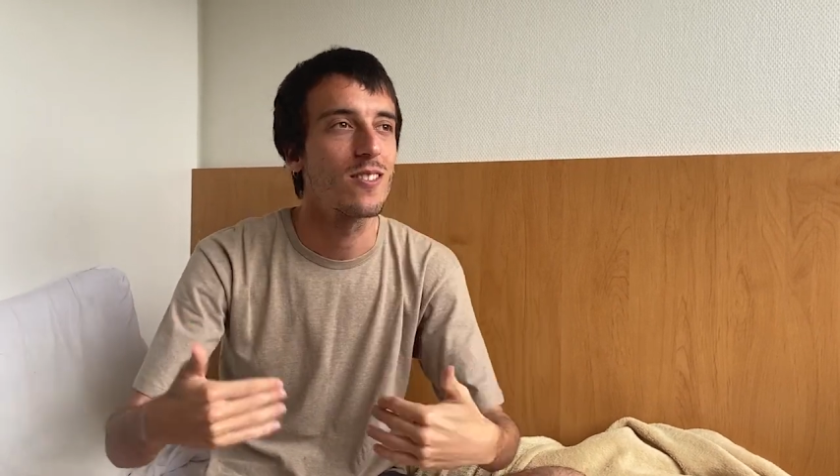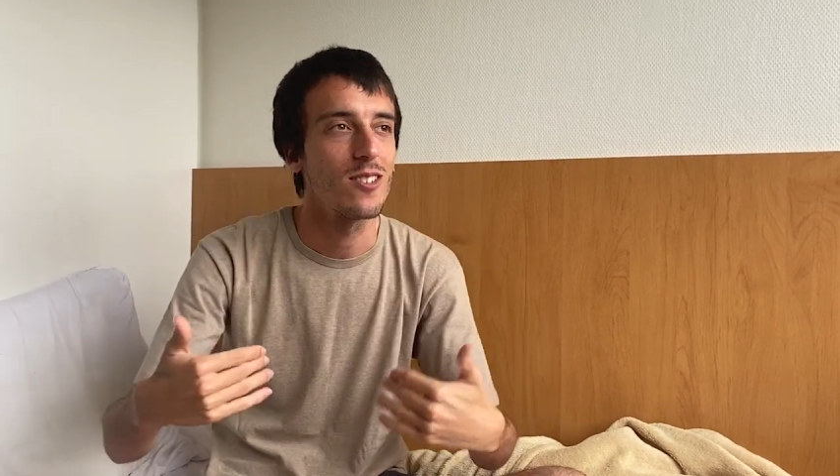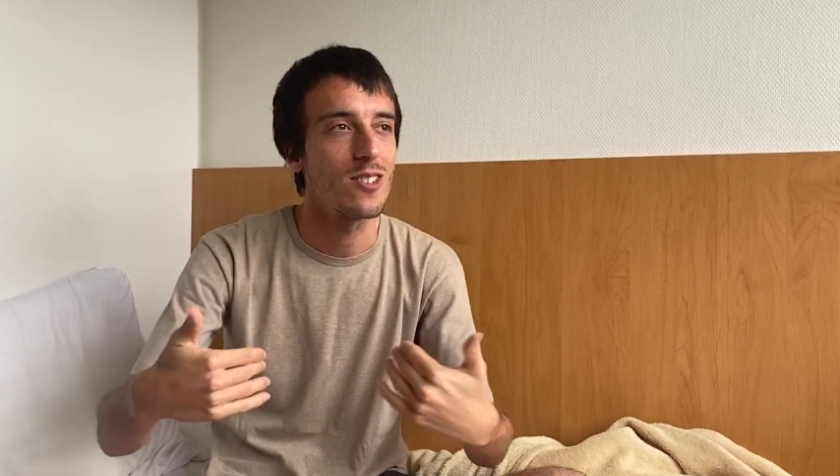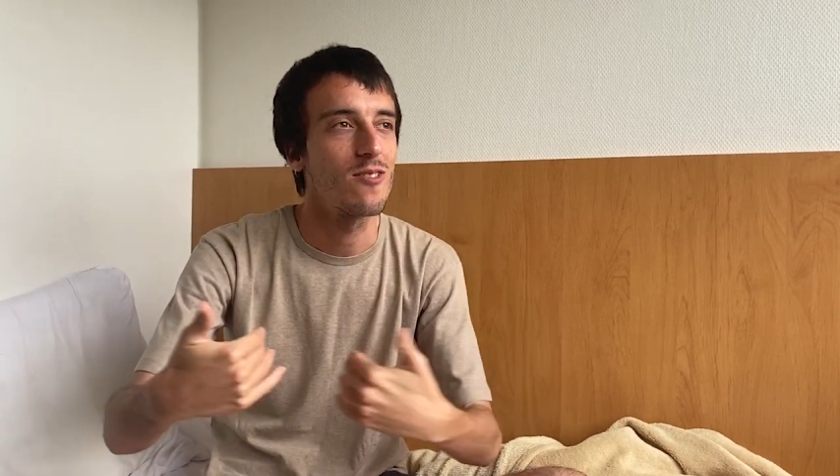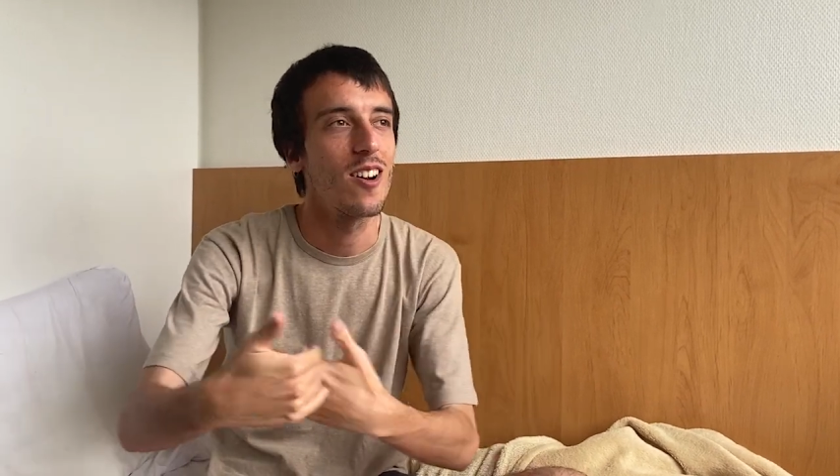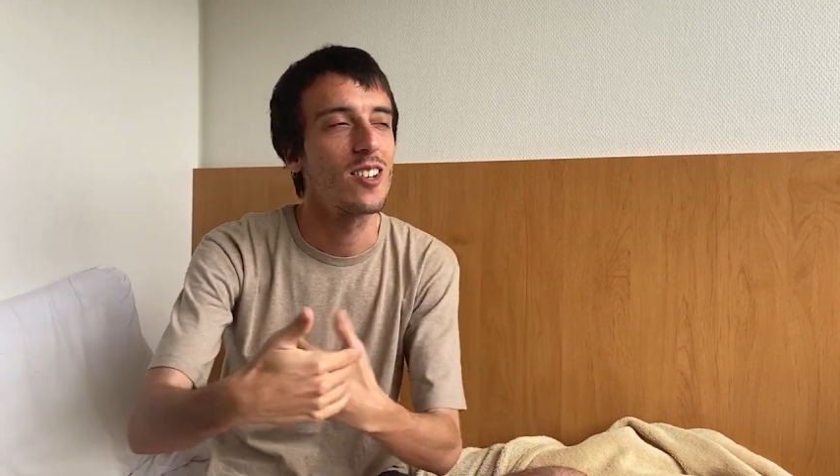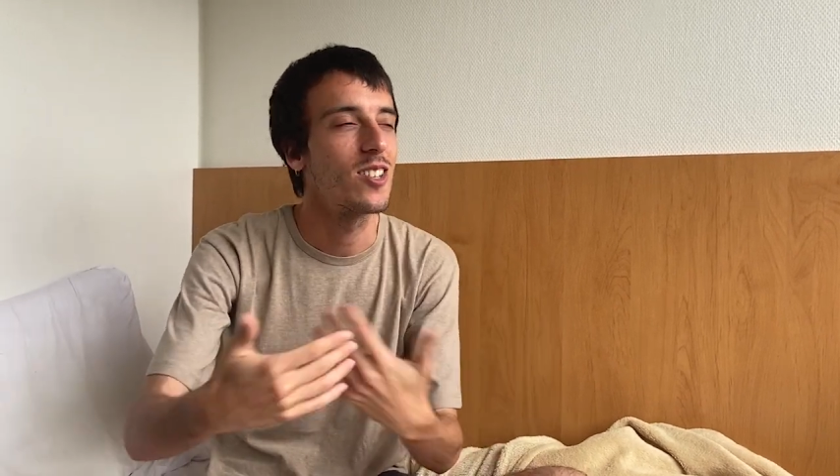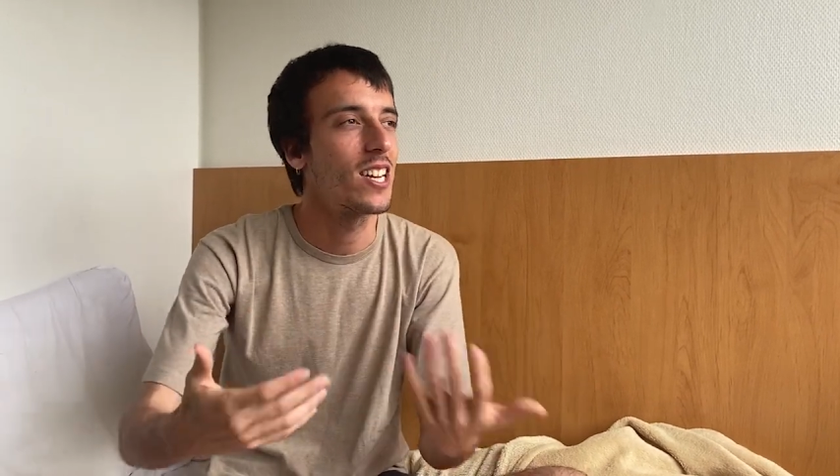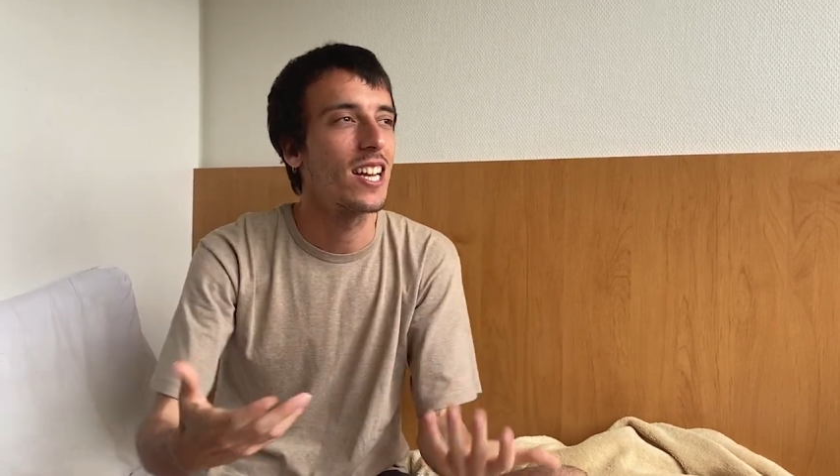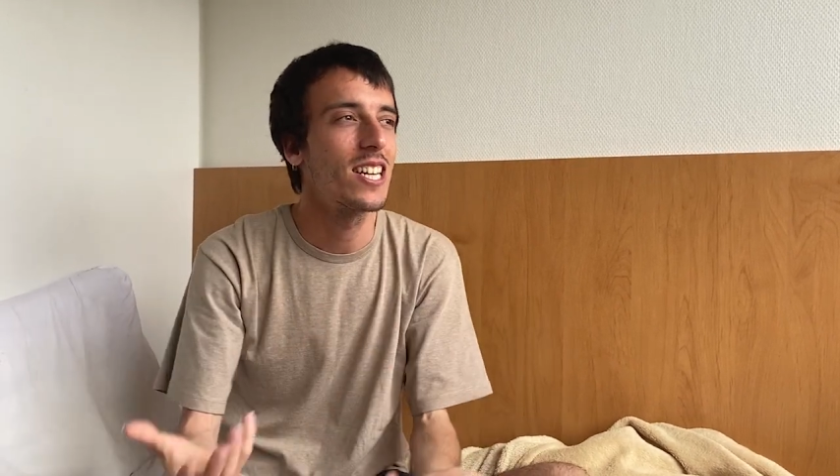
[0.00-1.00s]

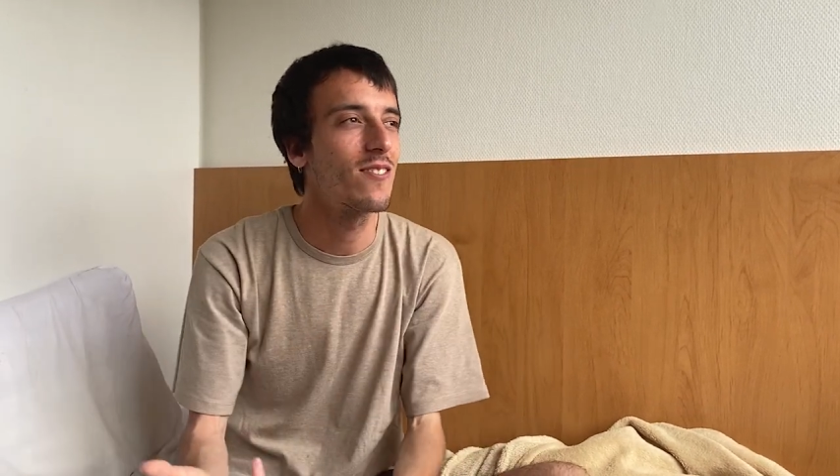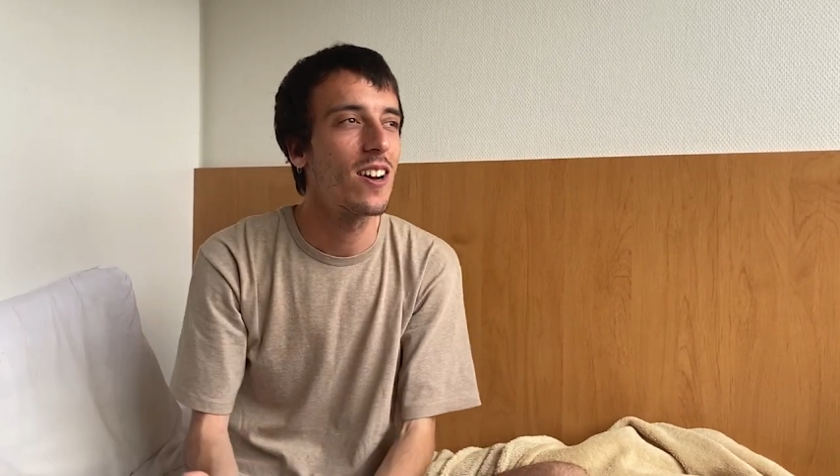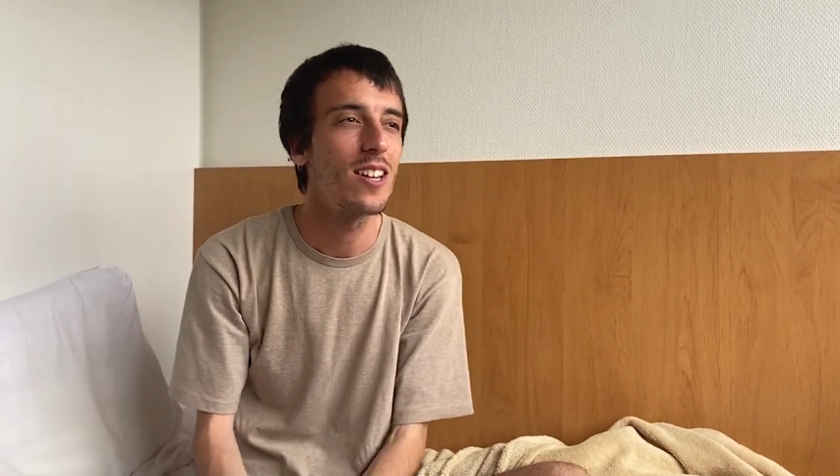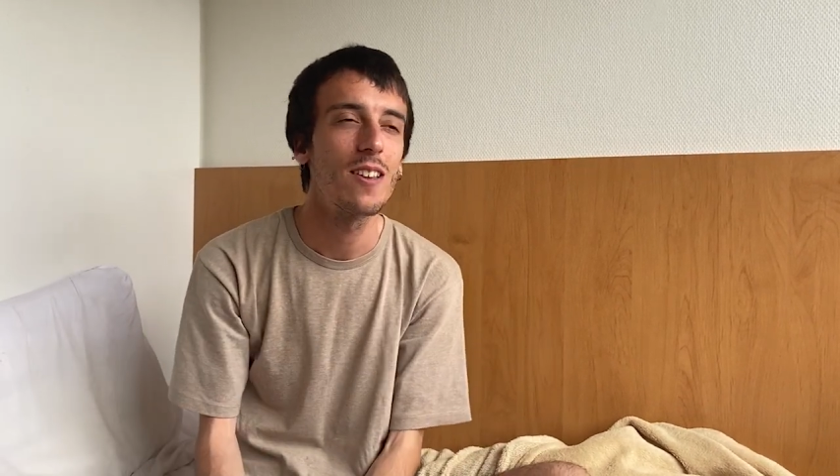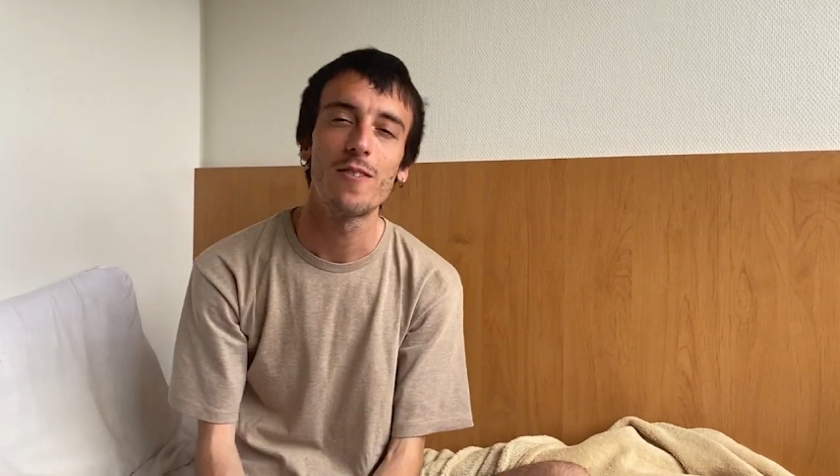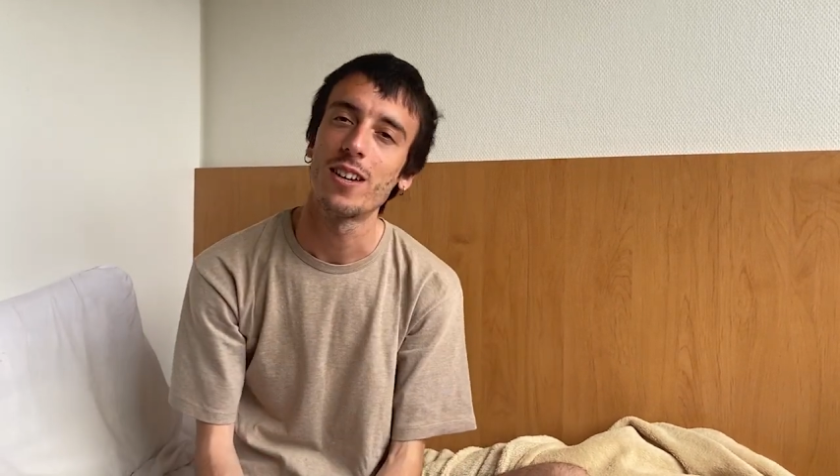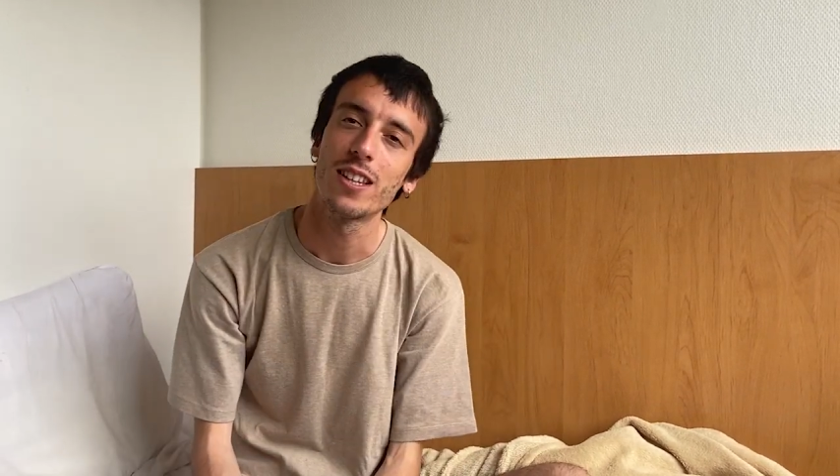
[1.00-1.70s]
constructions, like it's very different.